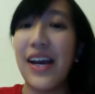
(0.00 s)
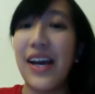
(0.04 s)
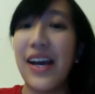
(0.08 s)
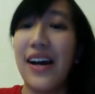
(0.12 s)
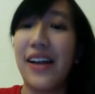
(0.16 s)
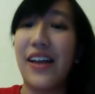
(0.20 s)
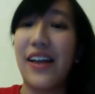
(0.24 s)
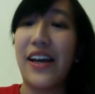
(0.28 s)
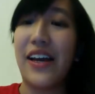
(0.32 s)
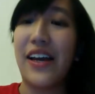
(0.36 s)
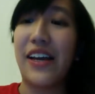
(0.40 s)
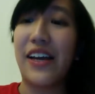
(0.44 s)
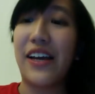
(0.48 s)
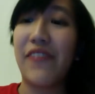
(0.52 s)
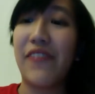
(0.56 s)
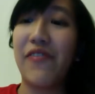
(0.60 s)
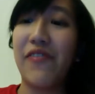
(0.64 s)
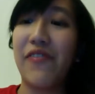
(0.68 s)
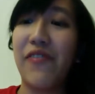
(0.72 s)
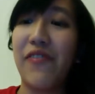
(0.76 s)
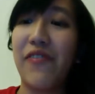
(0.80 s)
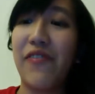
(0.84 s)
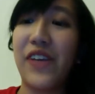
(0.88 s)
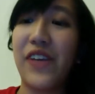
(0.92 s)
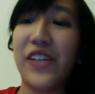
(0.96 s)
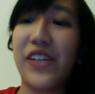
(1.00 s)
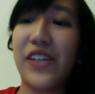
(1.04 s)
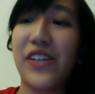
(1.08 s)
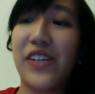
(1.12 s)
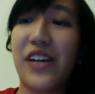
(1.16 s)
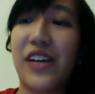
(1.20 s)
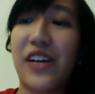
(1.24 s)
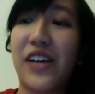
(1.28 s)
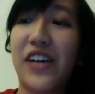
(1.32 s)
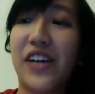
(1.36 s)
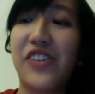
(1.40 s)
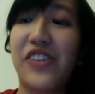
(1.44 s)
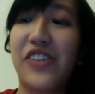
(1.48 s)
away on internment and stuff
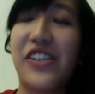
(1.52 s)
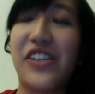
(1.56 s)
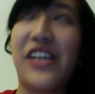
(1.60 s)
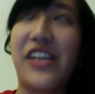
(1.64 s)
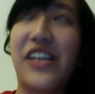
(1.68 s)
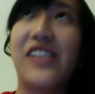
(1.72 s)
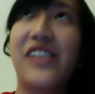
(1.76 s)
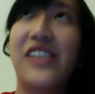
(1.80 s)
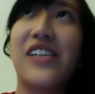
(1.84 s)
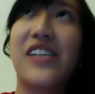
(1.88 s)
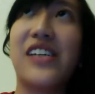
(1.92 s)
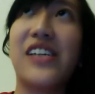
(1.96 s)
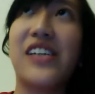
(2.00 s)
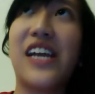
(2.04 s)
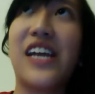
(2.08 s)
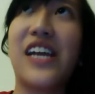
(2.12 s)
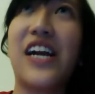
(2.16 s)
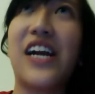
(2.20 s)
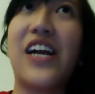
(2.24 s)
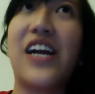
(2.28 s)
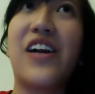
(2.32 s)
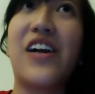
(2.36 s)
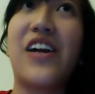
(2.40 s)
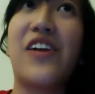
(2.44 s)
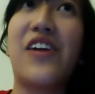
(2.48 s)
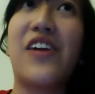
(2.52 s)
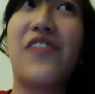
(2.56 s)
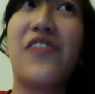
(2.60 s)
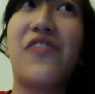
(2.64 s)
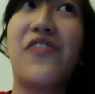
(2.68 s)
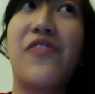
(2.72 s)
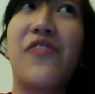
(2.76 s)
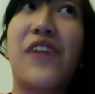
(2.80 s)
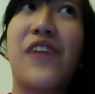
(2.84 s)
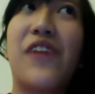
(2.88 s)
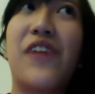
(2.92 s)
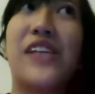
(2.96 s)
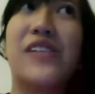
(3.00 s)
like that, and that relationship is very
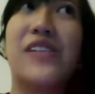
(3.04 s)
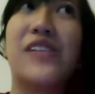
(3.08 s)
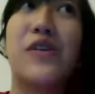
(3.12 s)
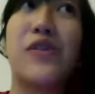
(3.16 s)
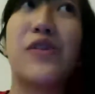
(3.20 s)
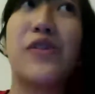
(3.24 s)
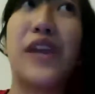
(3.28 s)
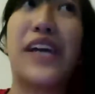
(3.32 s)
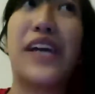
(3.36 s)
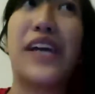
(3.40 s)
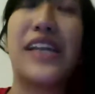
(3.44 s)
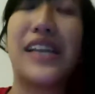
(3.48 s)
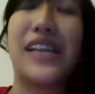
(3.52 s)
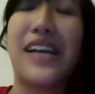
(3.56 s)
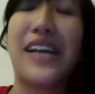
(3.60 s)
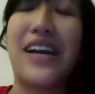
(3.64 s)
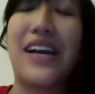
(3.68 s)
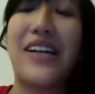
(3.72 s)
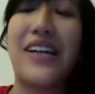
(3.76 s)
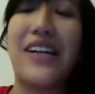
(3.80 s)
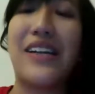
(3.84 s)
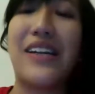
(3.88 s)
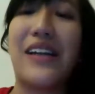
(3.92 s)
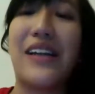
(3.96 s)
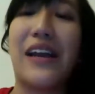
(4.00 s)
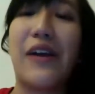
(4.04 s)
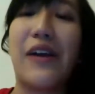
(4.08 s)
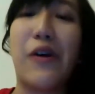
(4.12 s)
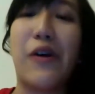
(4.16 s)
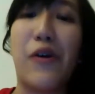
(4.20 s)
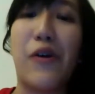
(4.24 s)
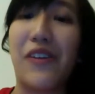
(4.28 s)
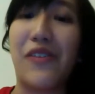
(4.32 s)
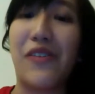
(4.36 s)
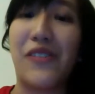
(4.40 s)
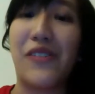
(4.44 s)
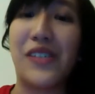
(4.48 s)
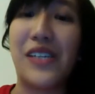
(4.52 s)
human. It's
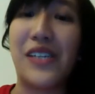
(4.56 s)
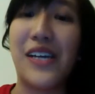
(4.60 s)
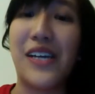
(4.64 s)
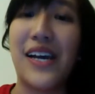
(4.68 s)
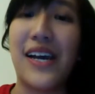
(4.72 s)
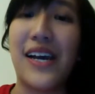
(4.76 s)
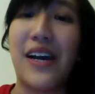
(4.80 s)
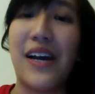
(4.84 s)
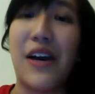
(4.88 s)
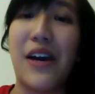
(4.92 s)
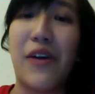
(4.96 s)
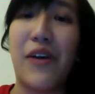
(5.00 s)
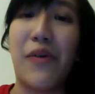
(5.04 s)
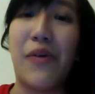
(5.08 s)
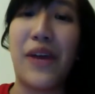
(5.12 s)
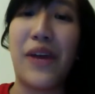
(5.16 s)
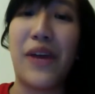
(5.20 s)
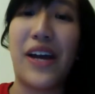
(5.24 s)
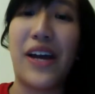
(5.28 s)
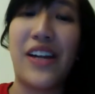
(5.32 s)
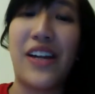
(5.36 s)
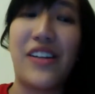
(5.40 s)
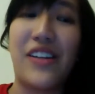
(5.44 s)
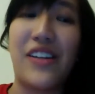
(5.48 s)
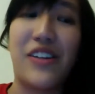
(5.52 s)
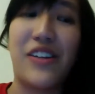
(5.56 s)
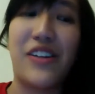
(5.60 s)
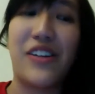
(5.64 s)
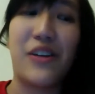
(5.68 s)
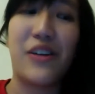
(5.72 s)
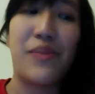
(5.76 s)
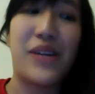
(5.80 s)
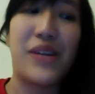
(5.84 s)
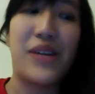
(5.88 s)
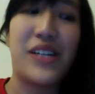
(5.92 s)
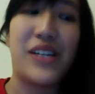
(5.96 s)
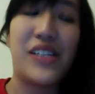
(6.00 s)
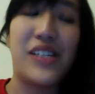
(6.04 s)
above all human, not just about
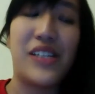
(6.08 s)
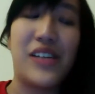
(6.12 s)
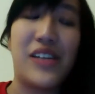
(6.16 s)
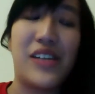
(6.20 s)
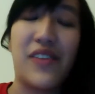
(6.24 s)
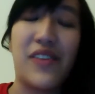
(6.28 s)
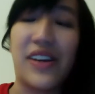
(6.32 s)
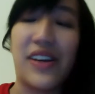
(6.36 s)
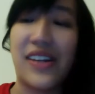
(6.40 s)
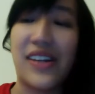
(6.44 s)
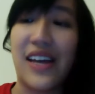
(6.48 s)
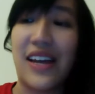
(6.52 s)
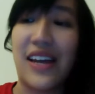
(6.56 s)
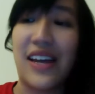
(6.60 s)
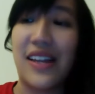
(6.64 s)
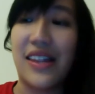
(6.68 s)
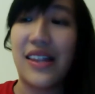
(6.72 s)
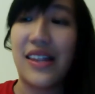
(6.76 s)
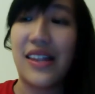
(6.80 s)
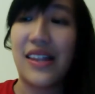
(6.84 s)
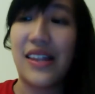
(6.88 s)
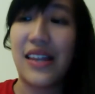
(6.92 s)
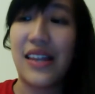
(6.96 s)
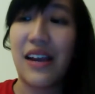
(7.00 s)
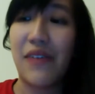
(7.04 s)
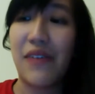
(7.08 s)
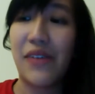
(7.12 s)
race and stuff like that, which is really cool.